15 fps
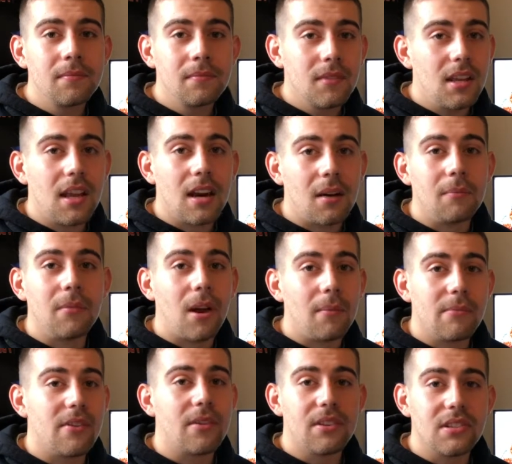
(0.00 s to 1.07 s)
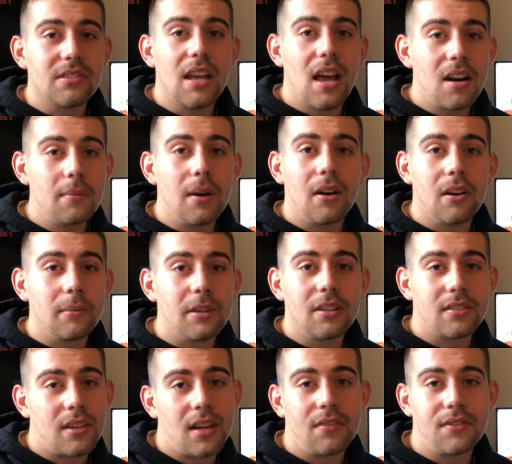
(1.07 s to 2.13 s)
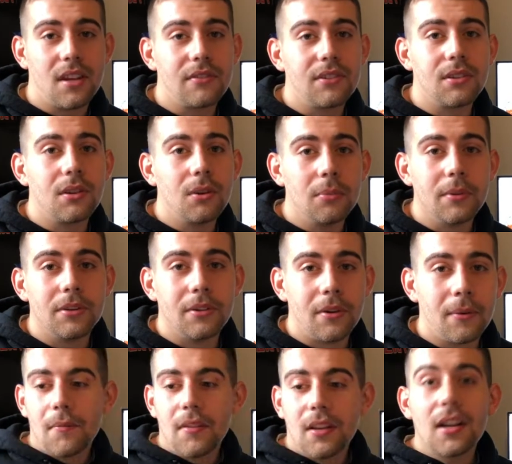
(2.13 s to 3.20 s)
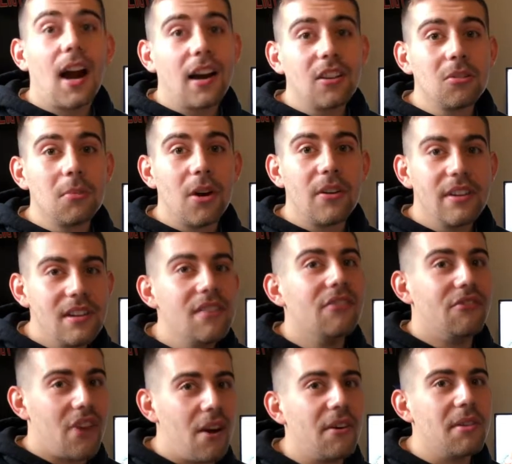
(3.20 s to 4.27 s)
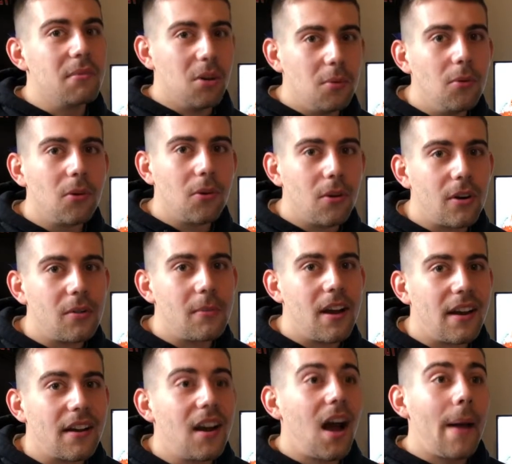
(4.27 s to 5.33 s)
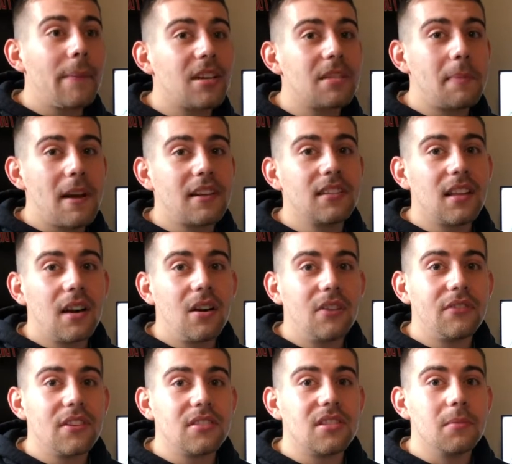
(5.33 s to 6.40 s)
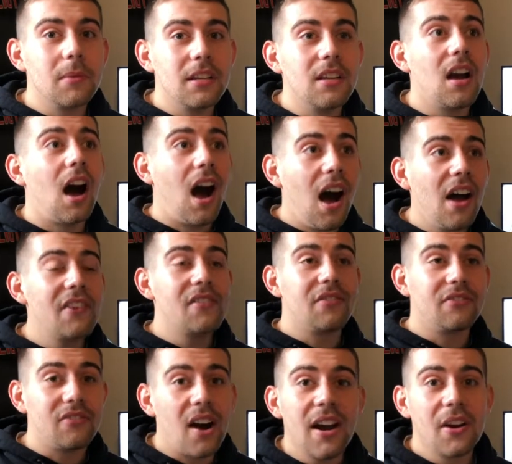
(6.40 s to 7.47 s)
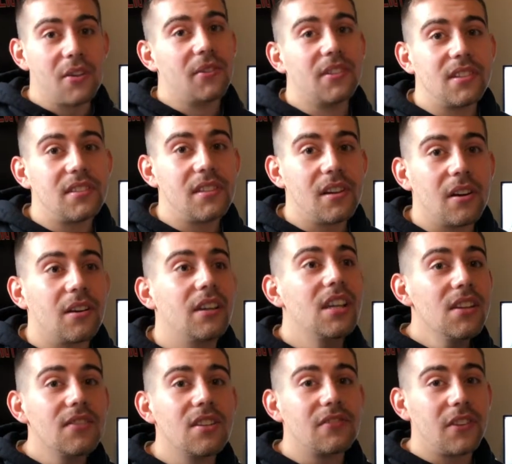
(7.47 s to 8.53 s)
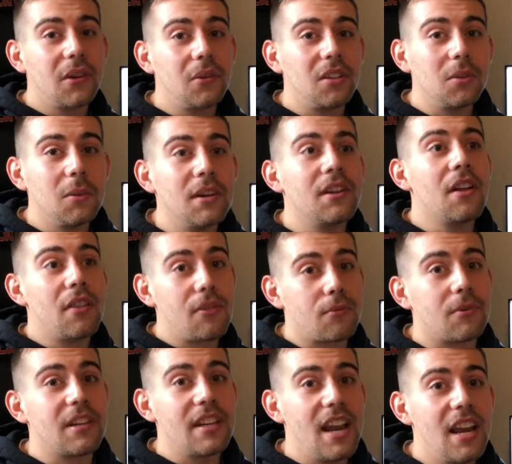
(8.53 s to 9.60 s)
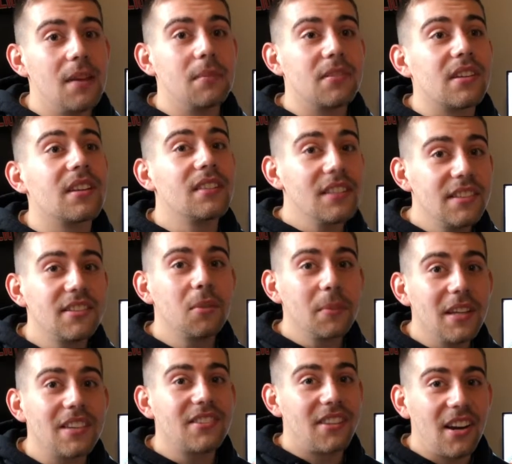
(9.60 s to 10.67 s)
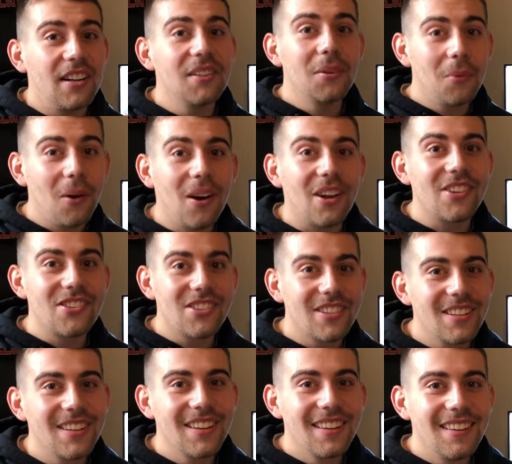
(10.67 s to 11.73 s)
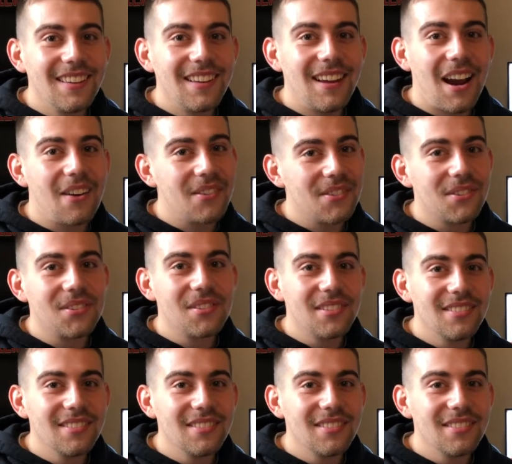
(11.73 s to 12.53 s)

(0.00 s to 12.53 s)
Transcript: And I'm very sad about it because I have Tevin Coleman, you know? Kyler Murray, very mobile quarterback. I'm expecting that offense to be on fire this year, even if they only win 3 games. At least they'll be exciting to watch. Arizona